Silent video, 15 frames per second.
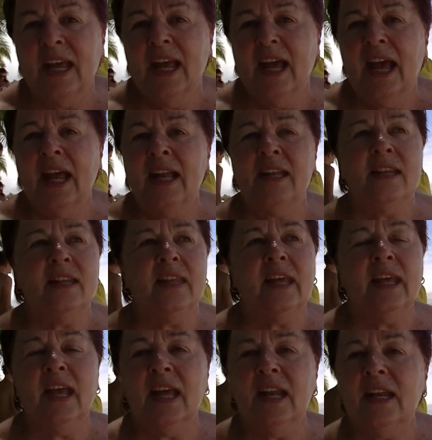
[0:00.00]
Yeah. And they
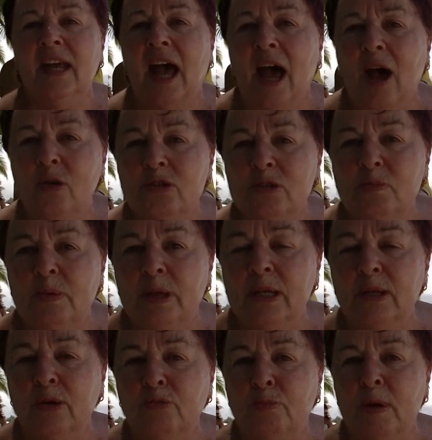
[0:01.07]
had a house built
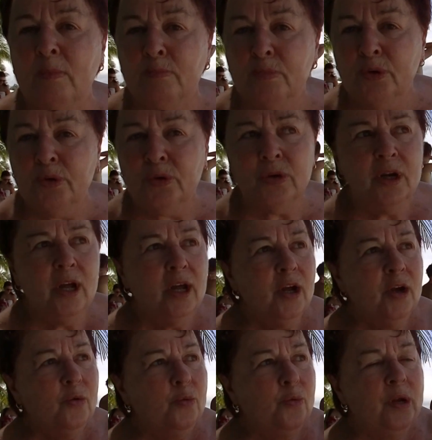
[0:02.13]
of bamboo yeah.
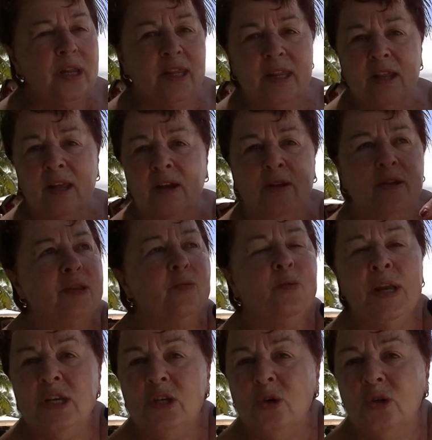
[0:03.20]
with uh, the
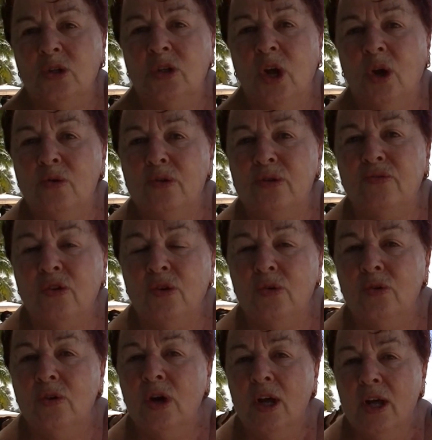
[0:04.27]
wind could go through
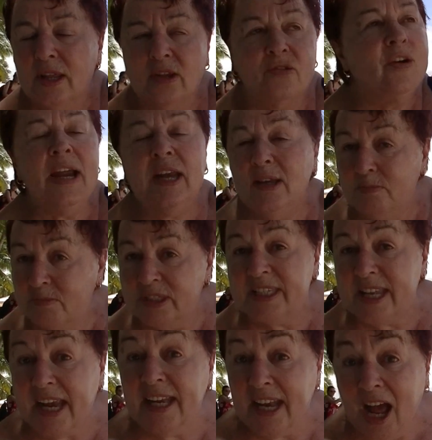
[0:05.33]
the rain
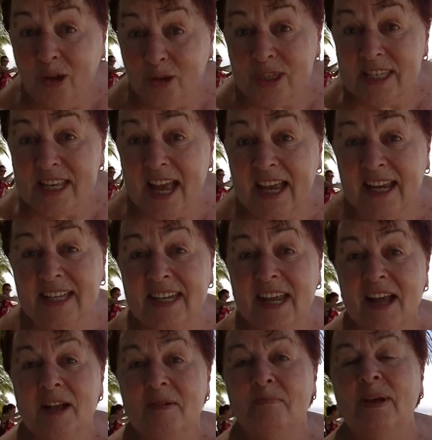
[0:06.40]
stayed outside,
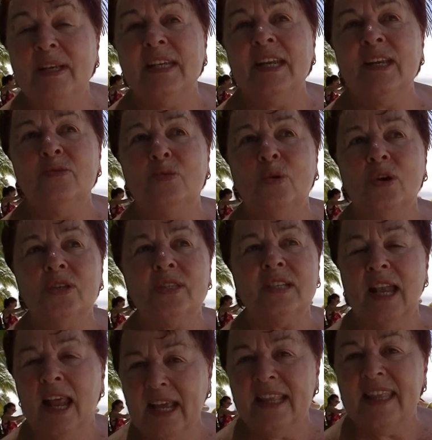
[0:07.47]
yeah. but it was
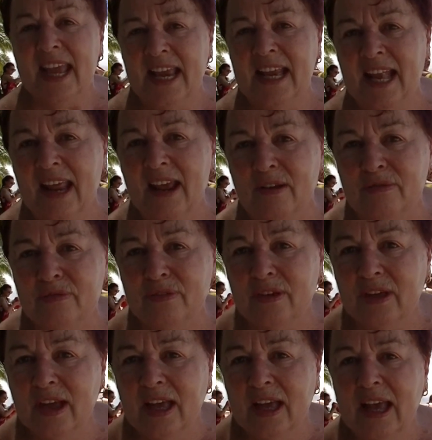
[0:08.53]
like they live.
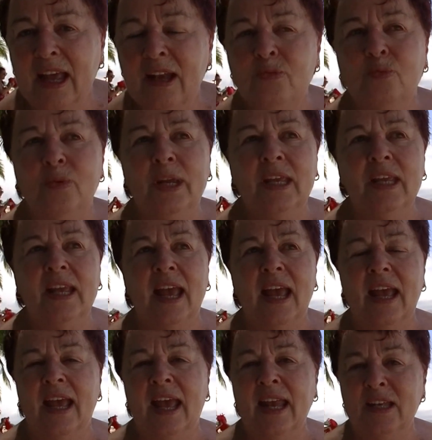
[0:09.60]
Wow. And we
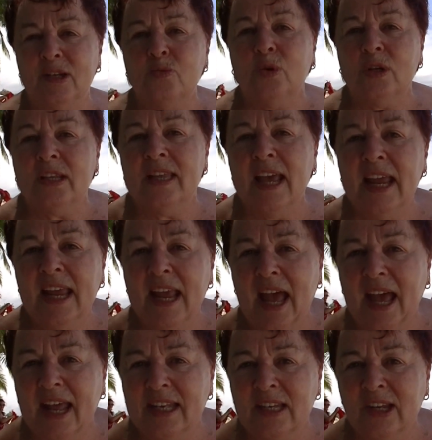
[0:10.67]
ate what they
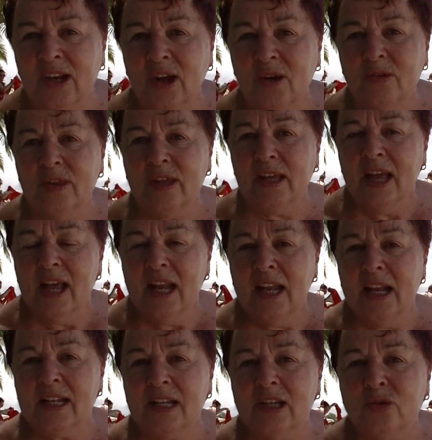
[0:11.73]
had, you know, the mm-hmm.
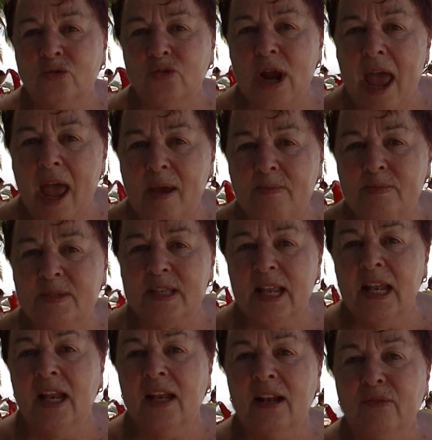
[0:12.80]
little crabs, the
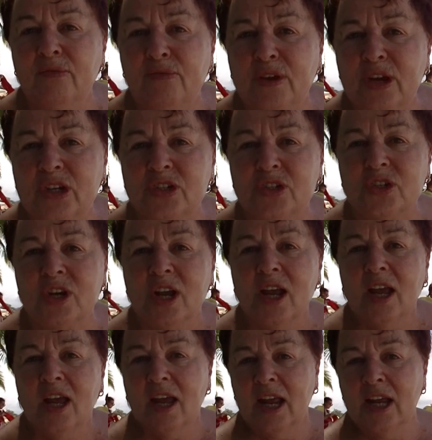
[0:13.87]
little fish,
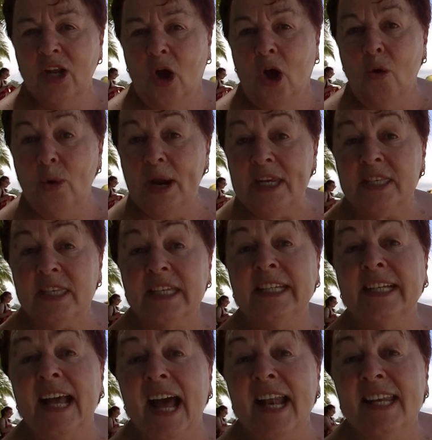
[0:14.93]
and always
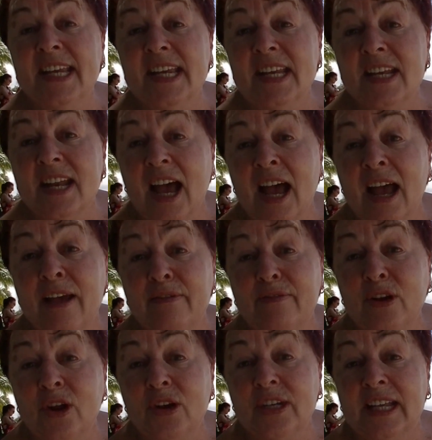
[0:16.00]
kanin. I have
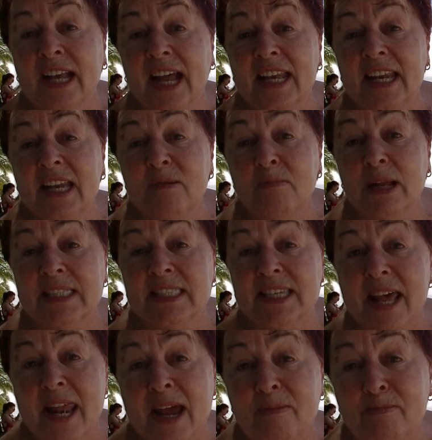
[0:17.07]
learned kanin
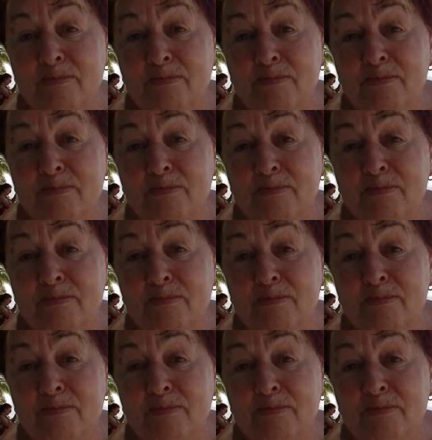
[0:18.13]
matzarap.